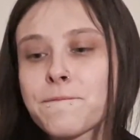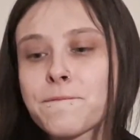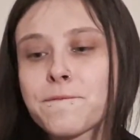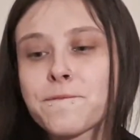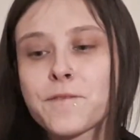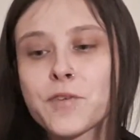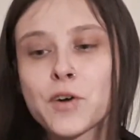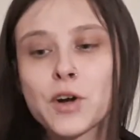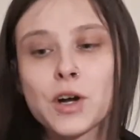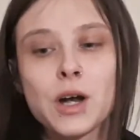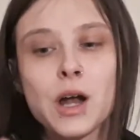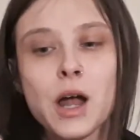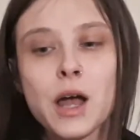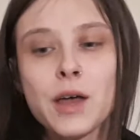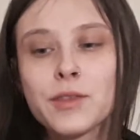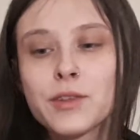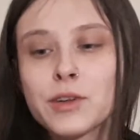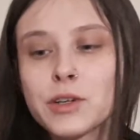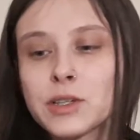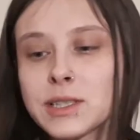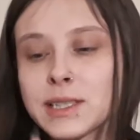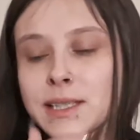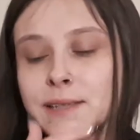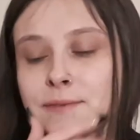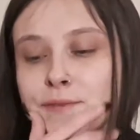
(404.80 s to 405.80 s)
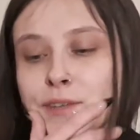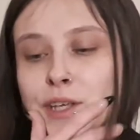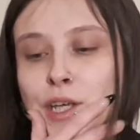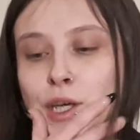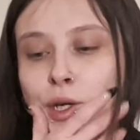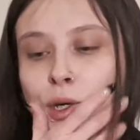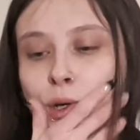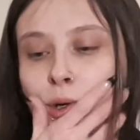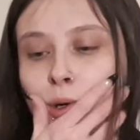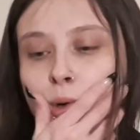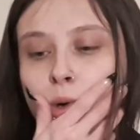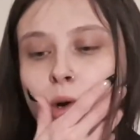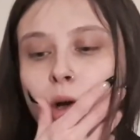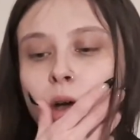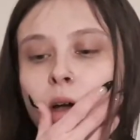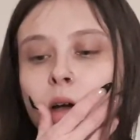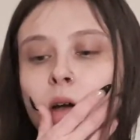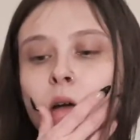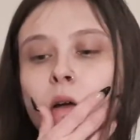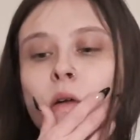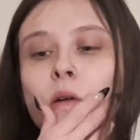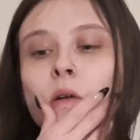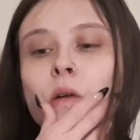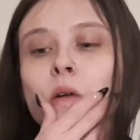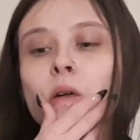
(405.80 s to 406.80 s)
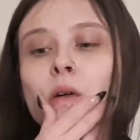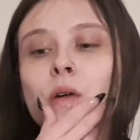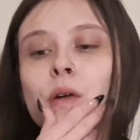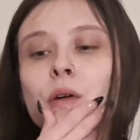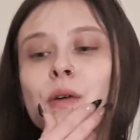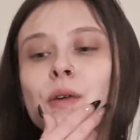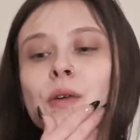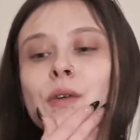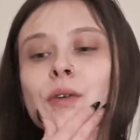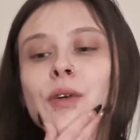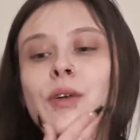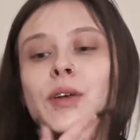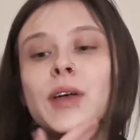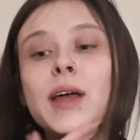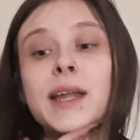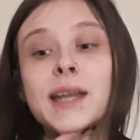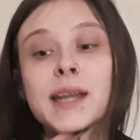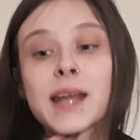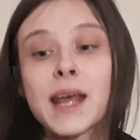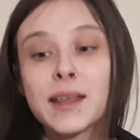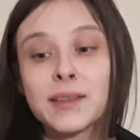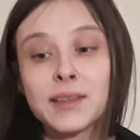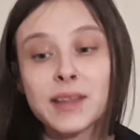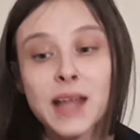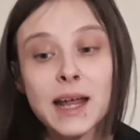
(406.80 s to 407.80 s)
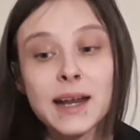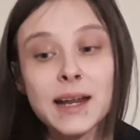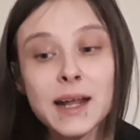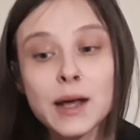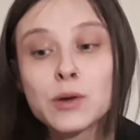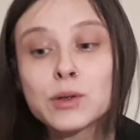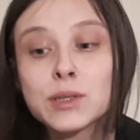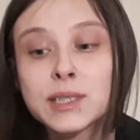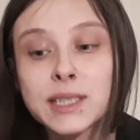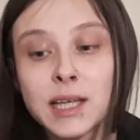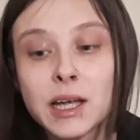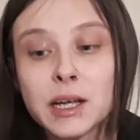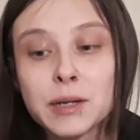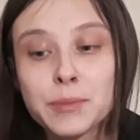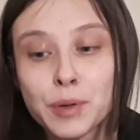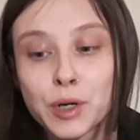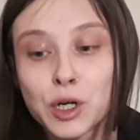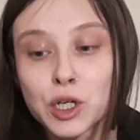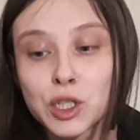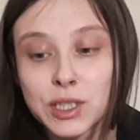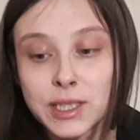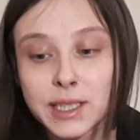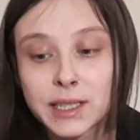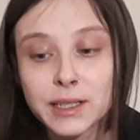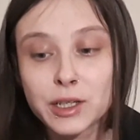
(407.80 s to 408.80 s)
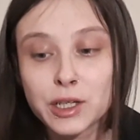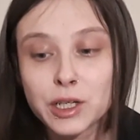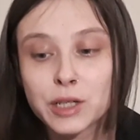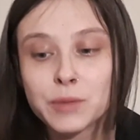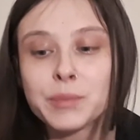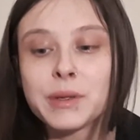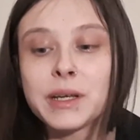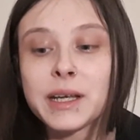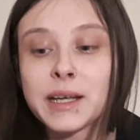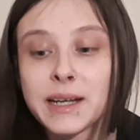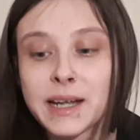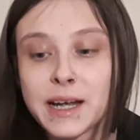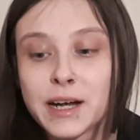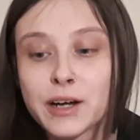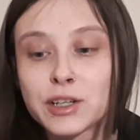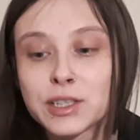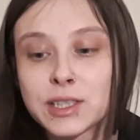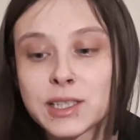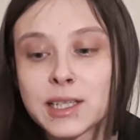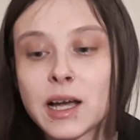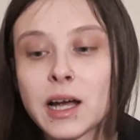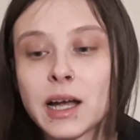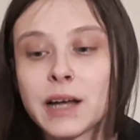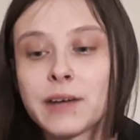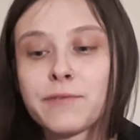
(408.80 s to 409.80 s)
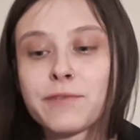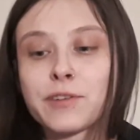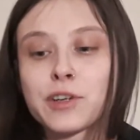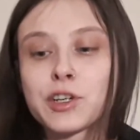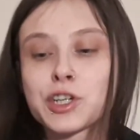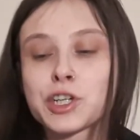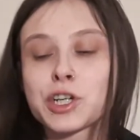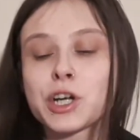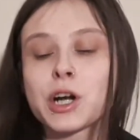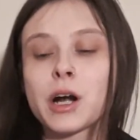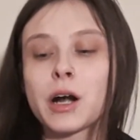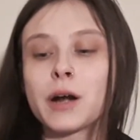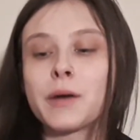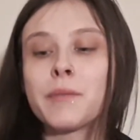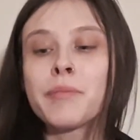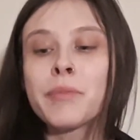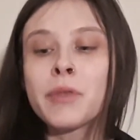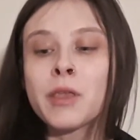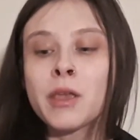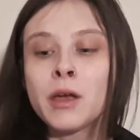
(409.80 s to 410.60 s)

For others of you, and that outside person could be an air sign for sure.